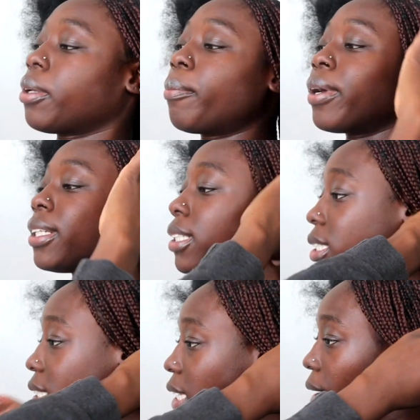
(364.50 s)
But
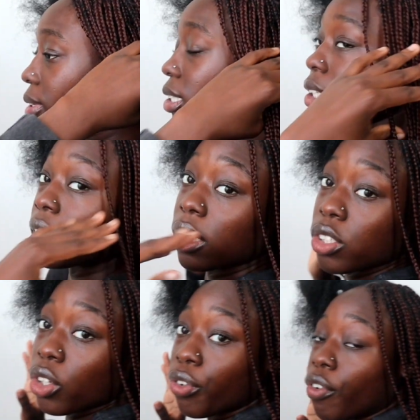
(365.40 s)
this is how it's looking
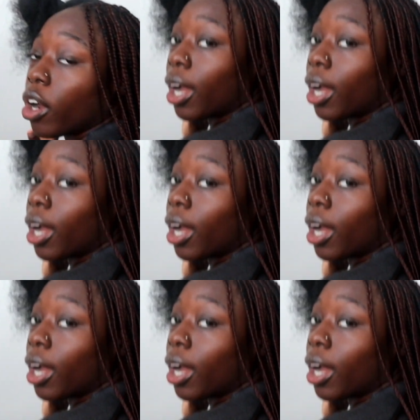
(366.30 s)
so far. I